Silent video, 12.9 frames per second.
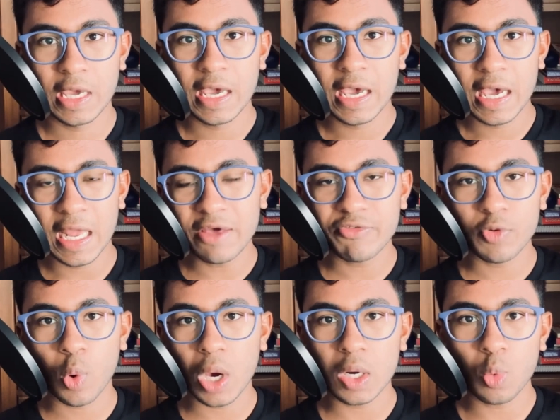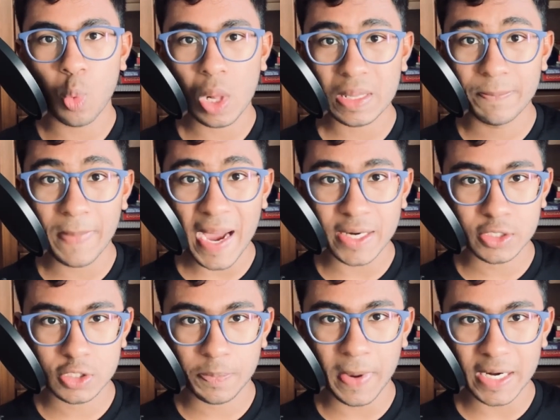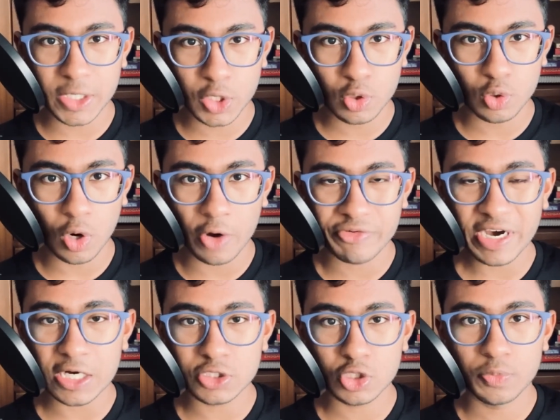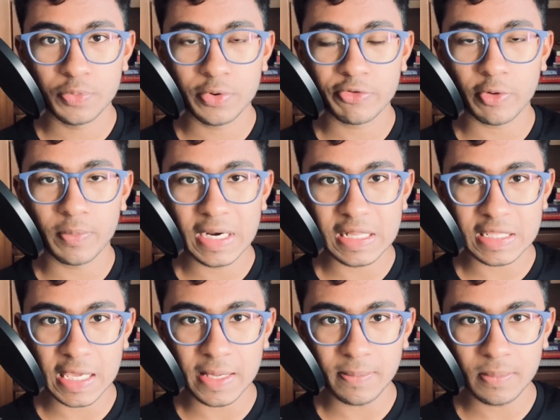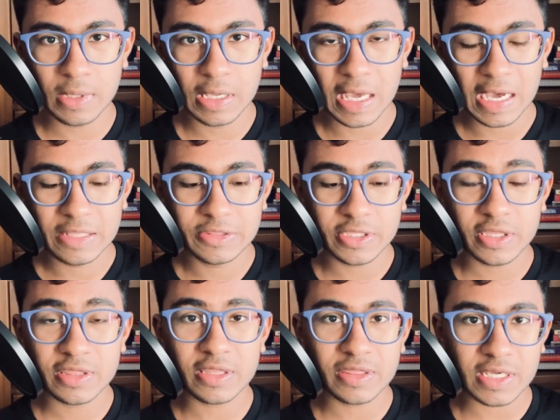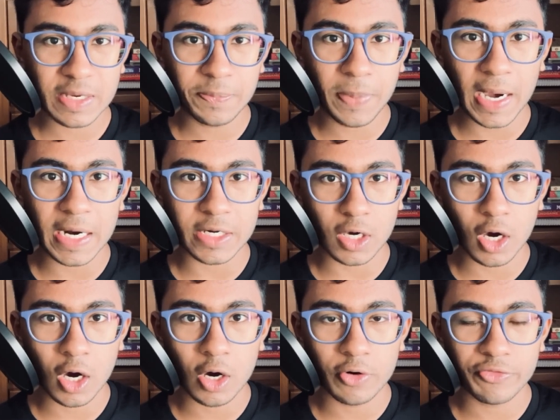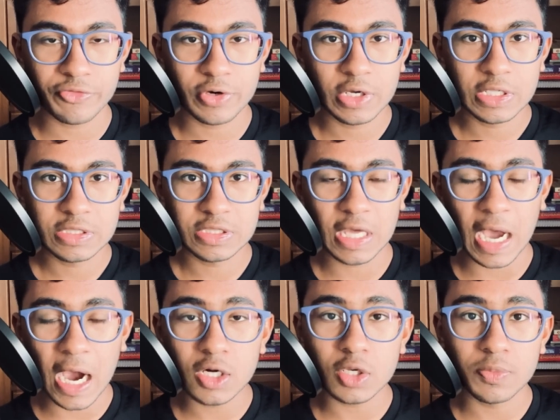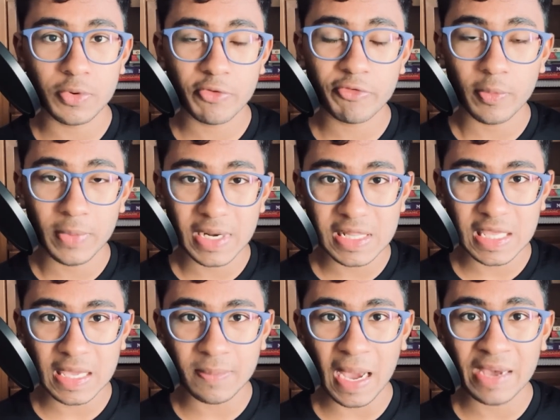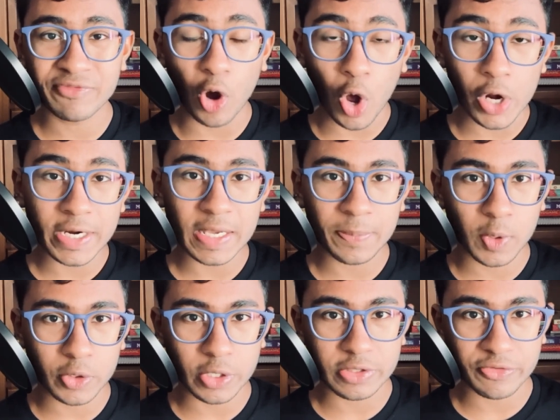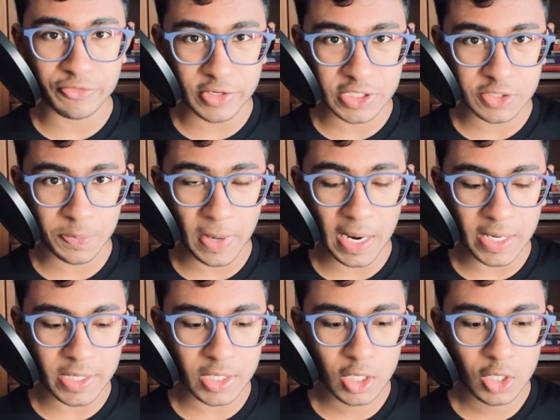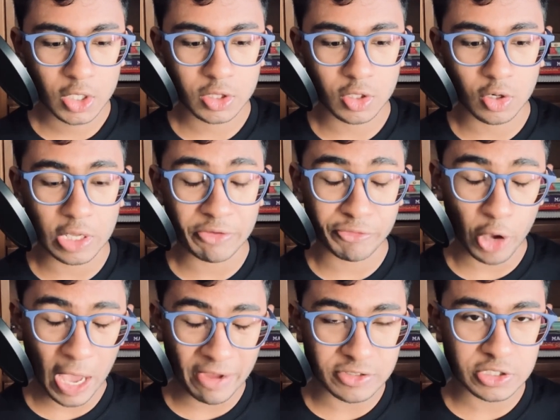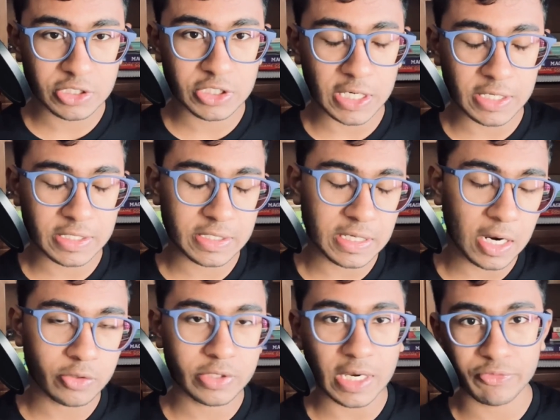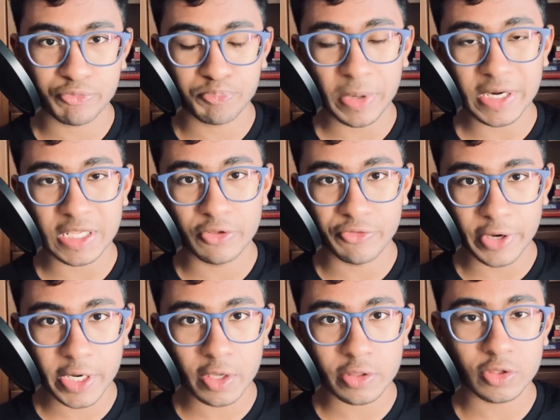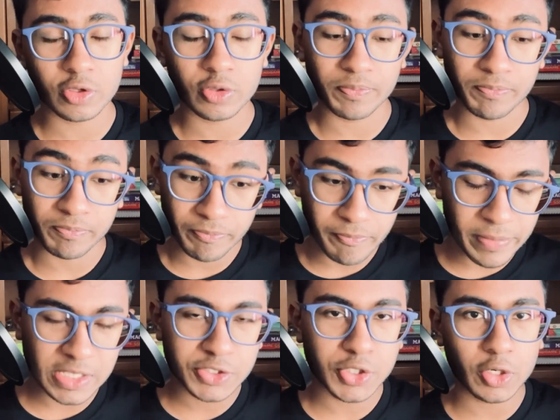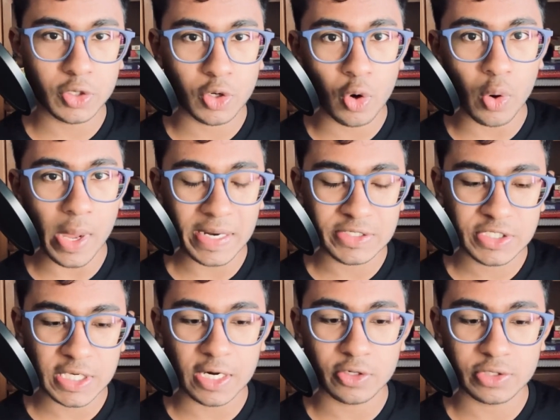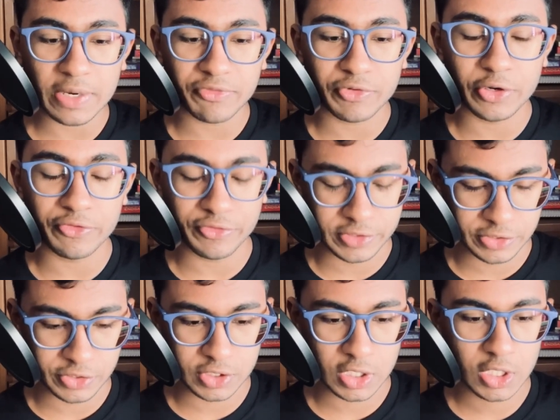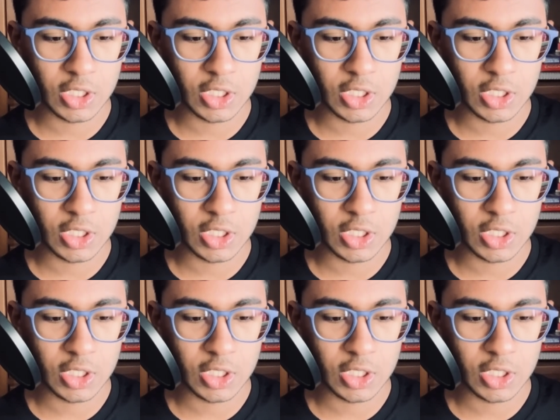Hello everyone, welcome back to the part two of how to improve your middle game. This is the second part of the how to improve your middle game. I have already uploaded the first part, so if you haven't checked out that particular video, so make sure to go and check out that video first.